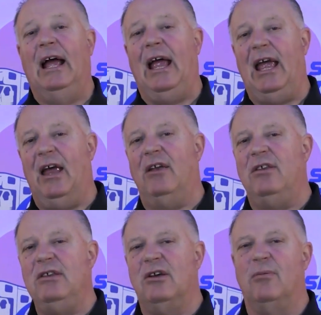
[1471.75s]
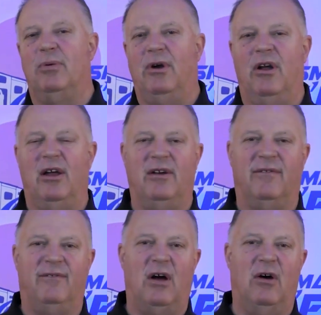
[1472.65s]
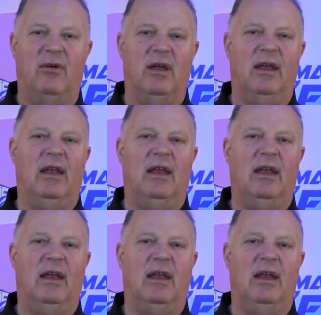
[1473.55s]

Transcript: And you can put it on your phone.